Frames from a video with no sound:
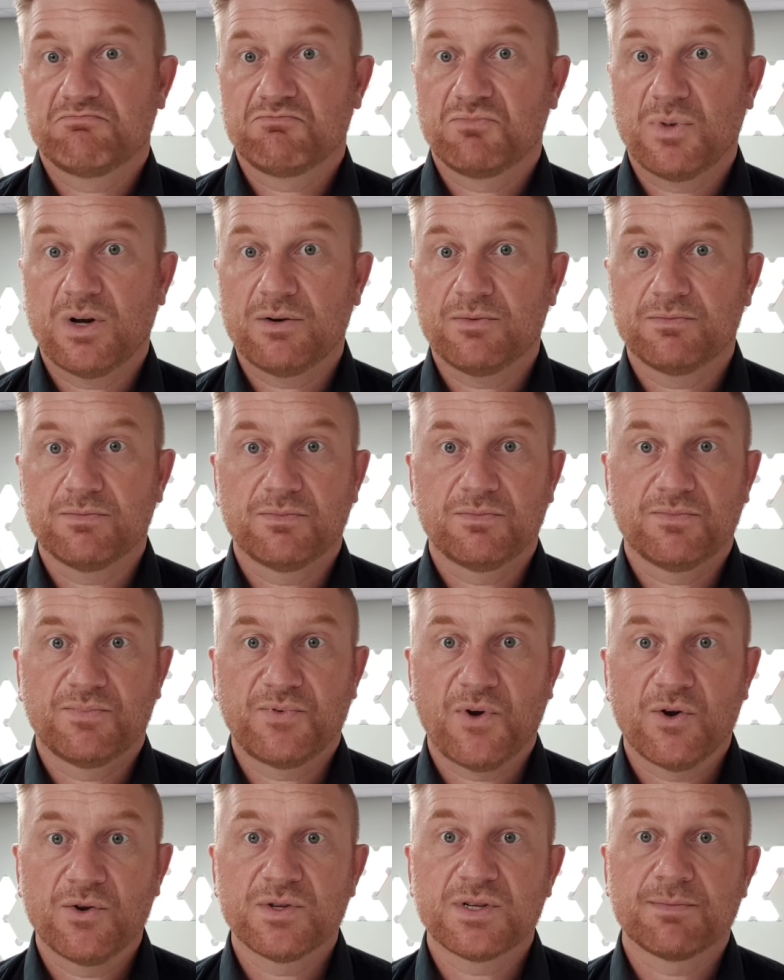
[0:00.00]
Well,
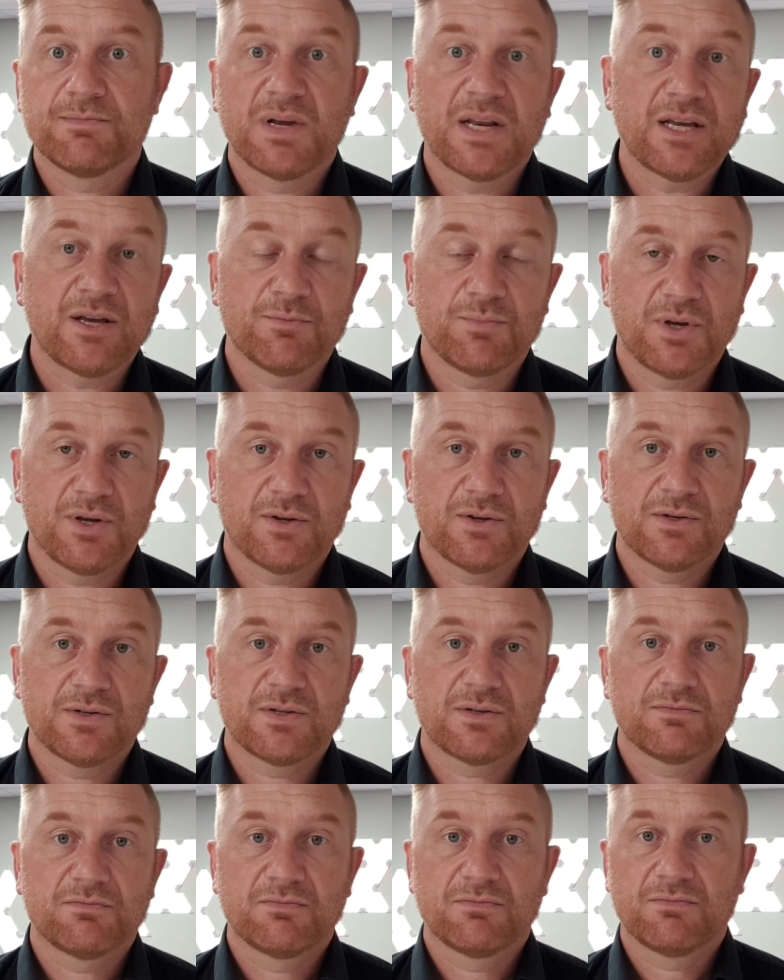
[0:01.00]
phones and mini
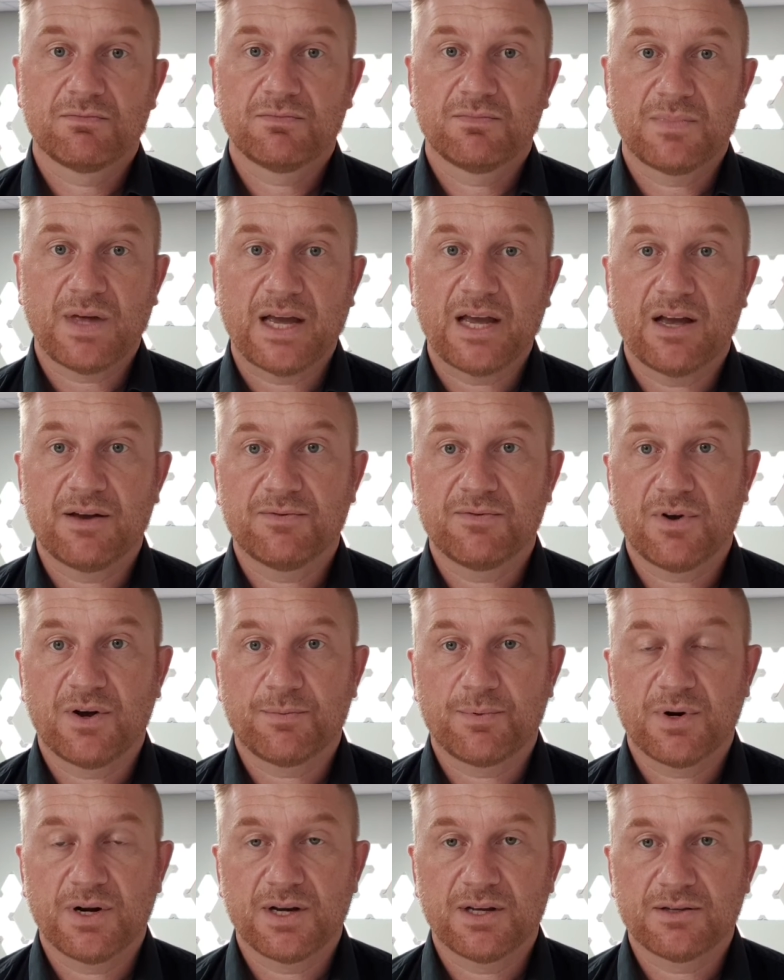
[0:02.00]
computers, they have
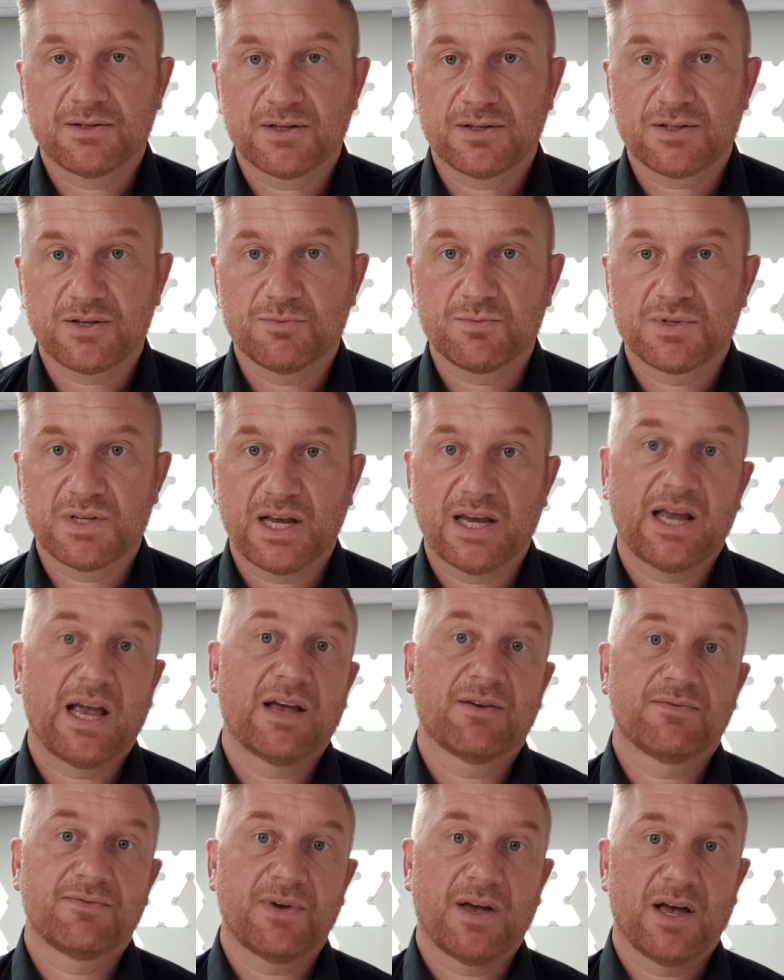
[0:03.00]
operating systems that
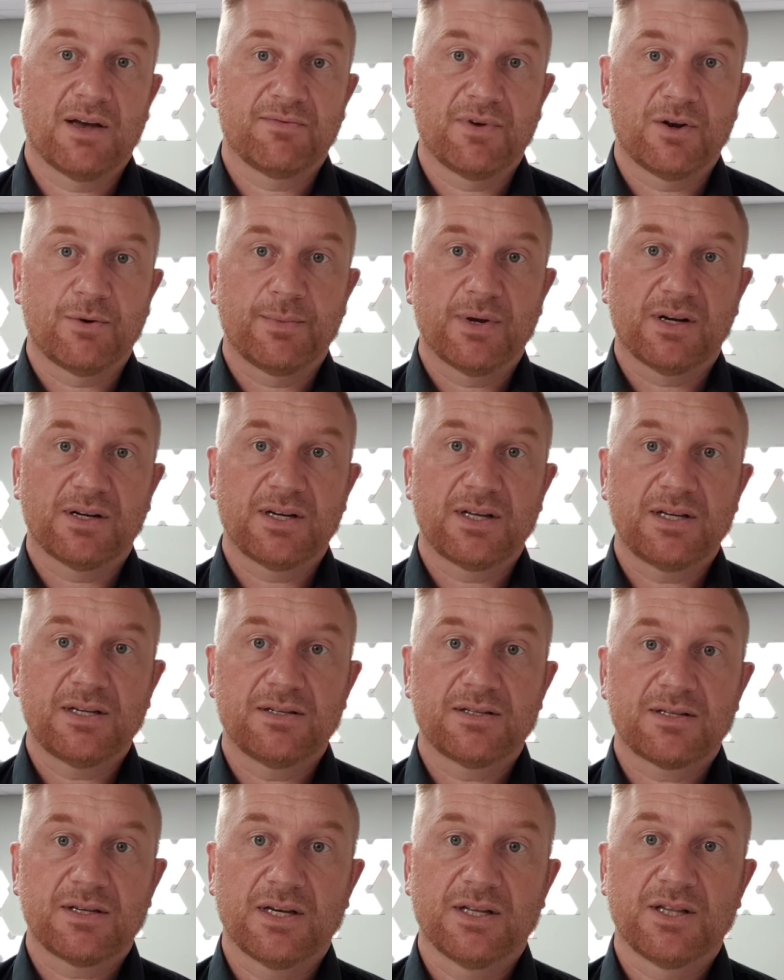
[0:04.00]
have uh,
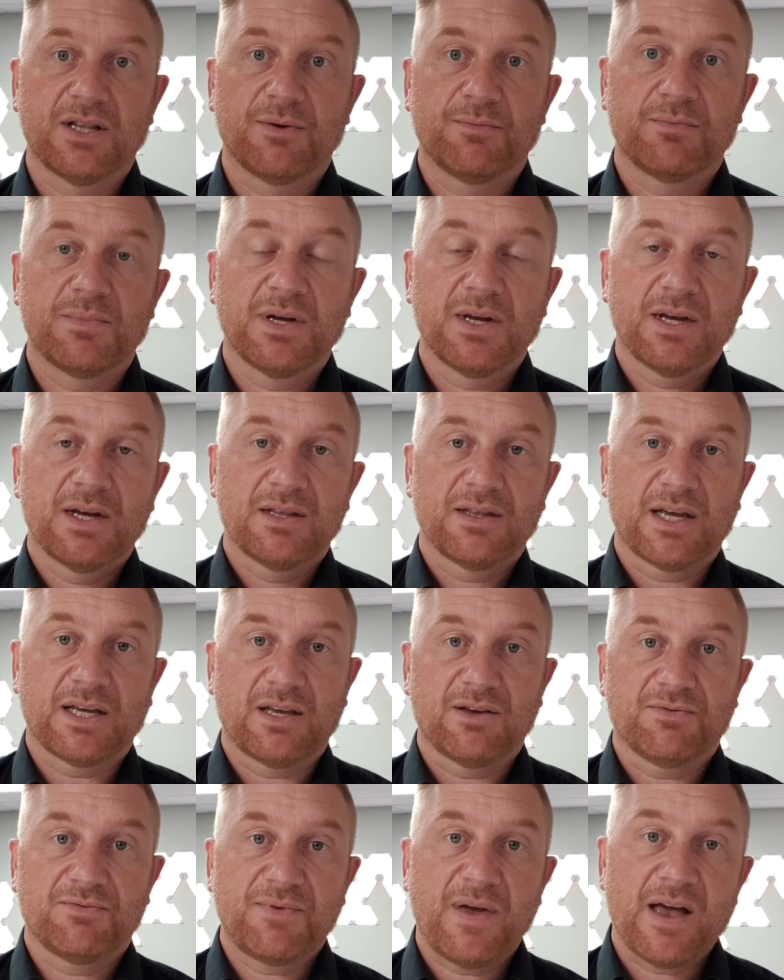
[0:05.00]
vulnerabilities in them that
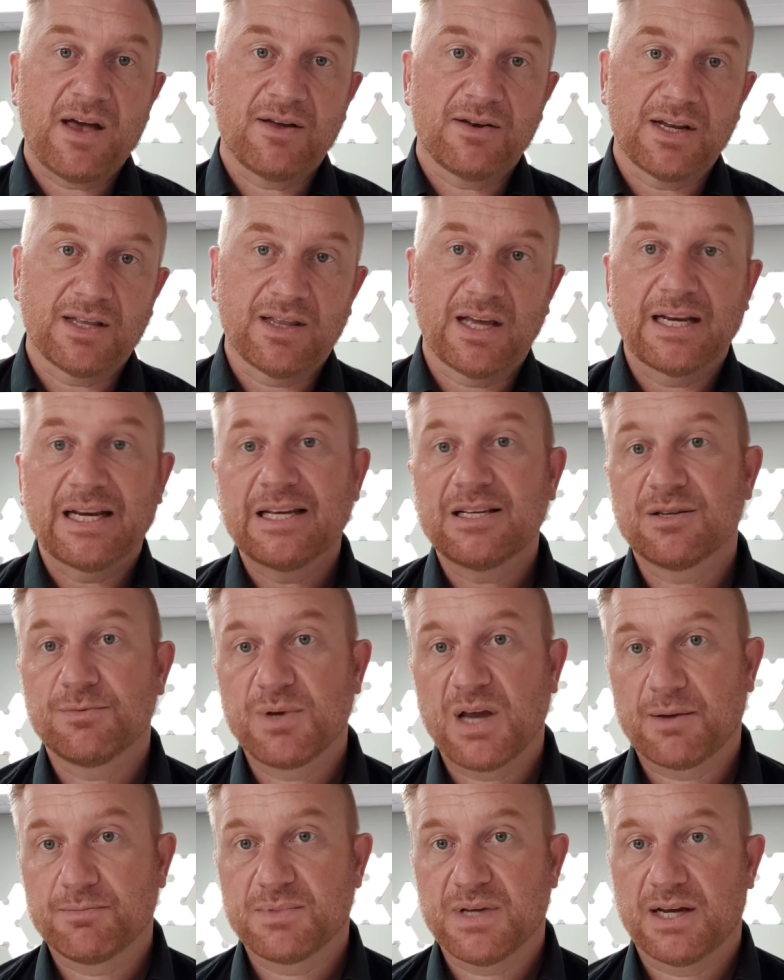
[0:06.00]
get found and they need to
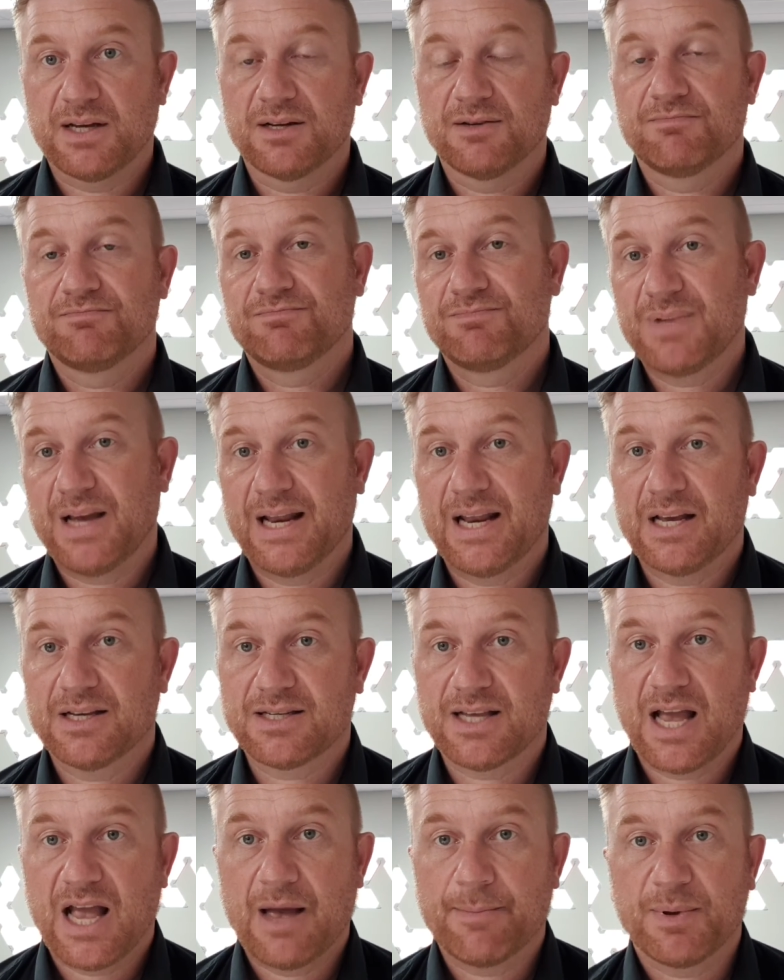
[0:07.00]
be updated. That has
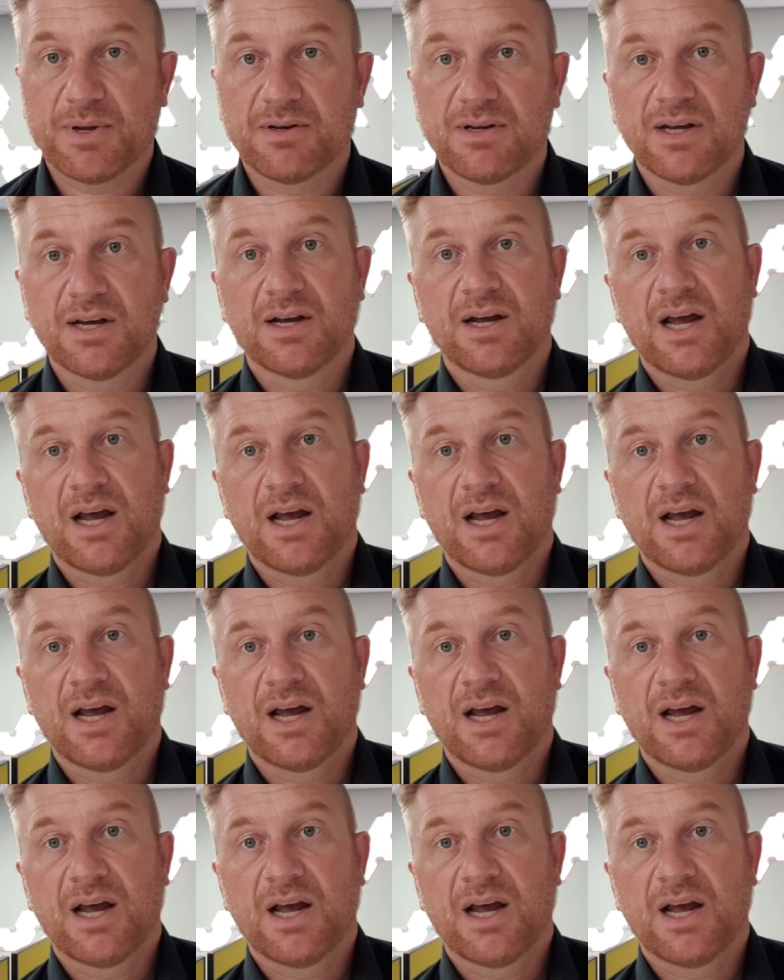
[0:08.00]
to happen.